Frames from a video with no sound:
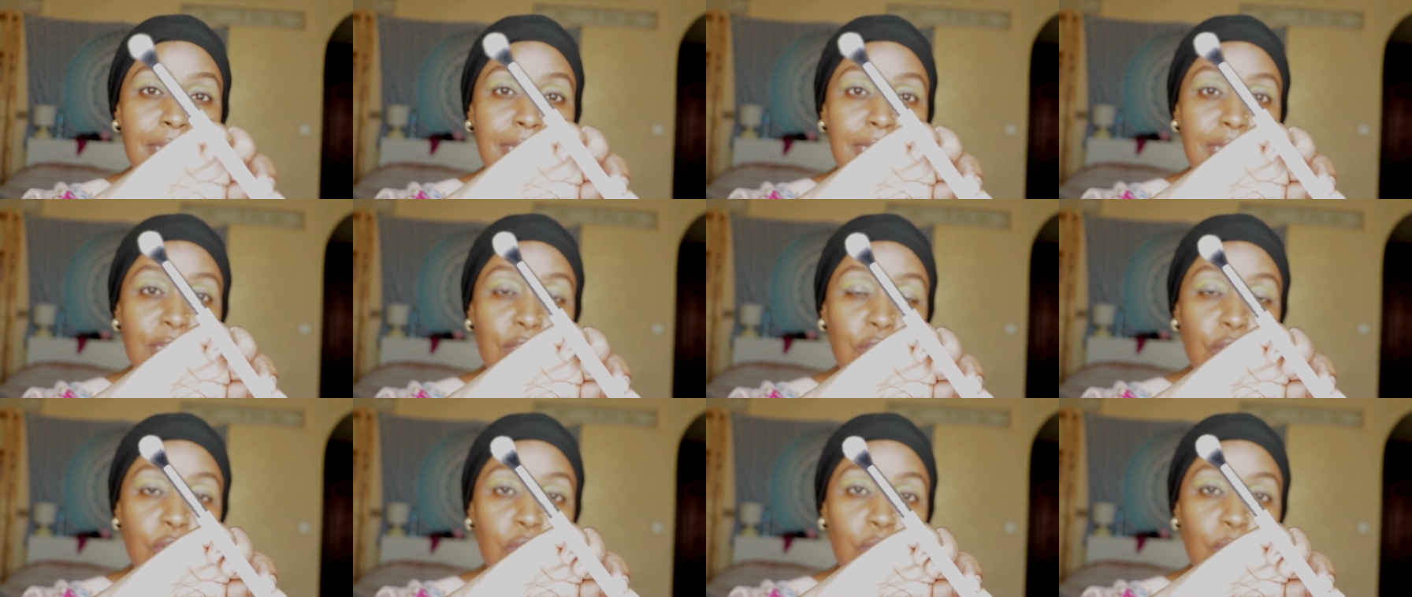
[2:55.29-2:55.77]

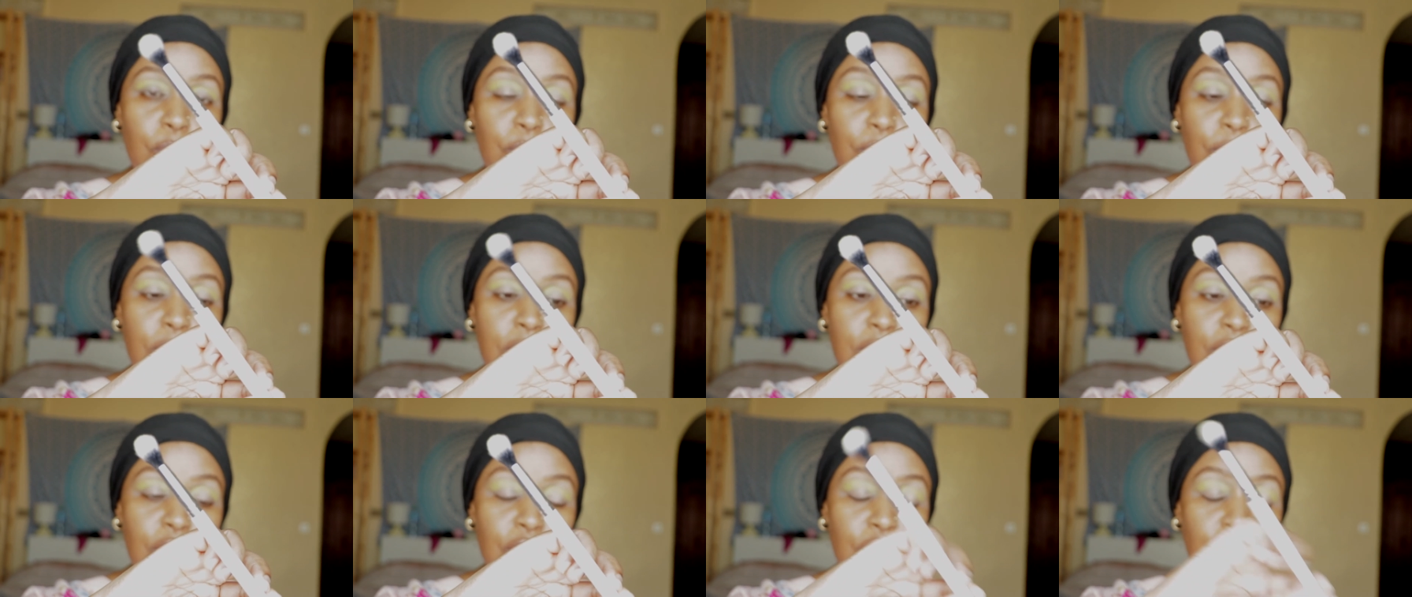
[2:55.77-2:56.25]
E2
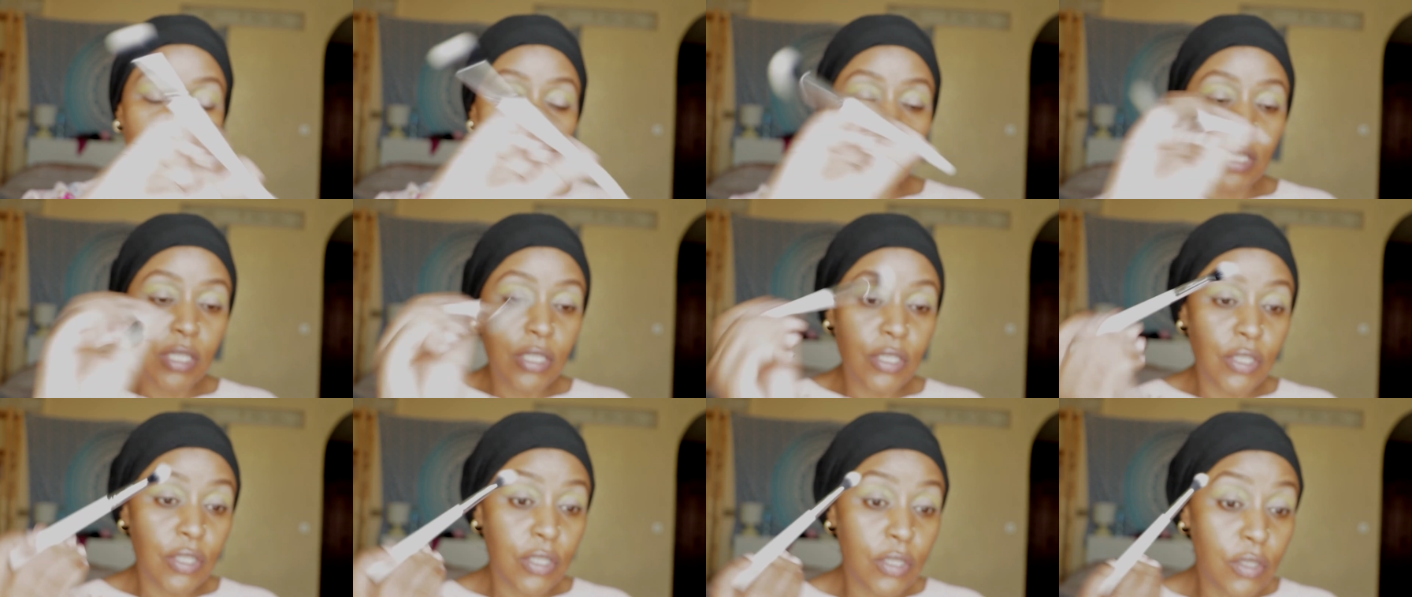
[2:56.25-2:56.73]

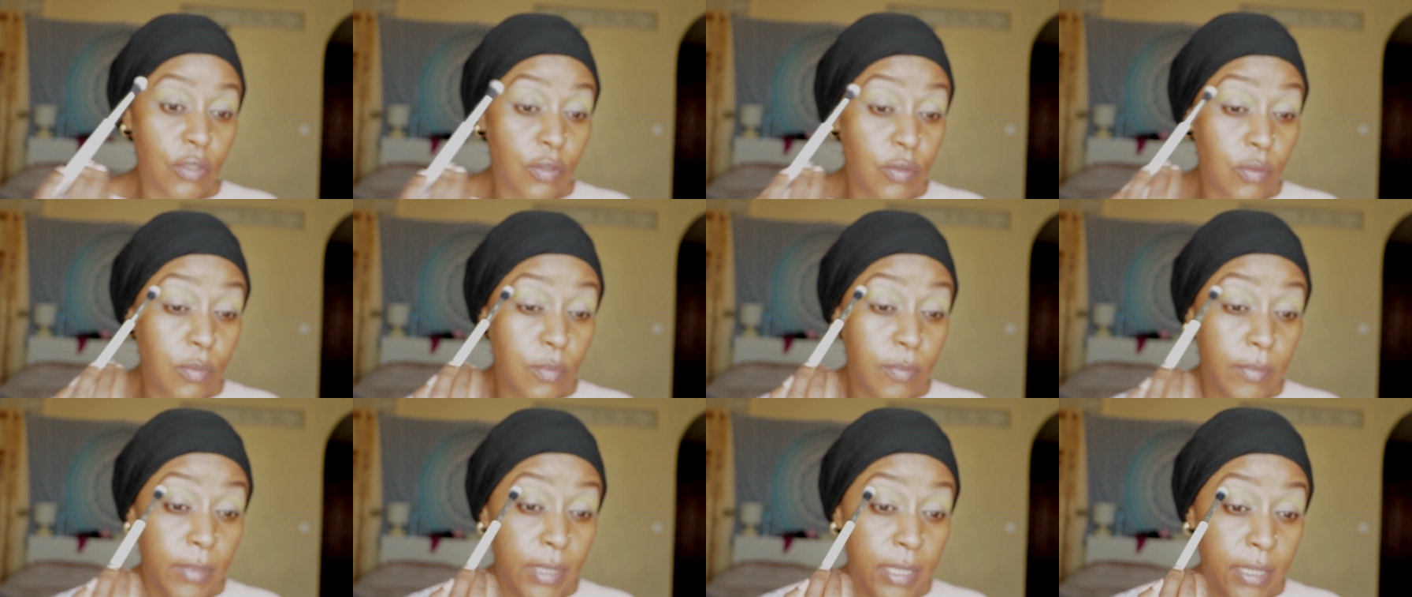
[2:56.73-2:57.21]
brush just
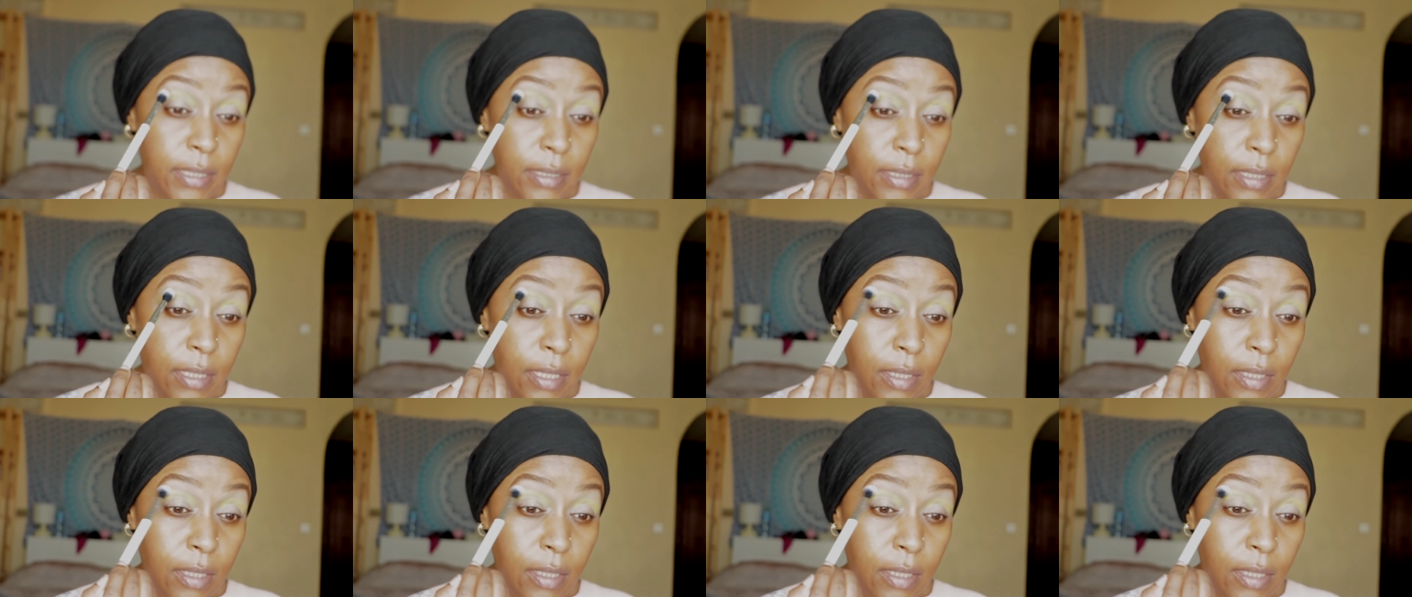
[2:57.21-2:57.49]
to blend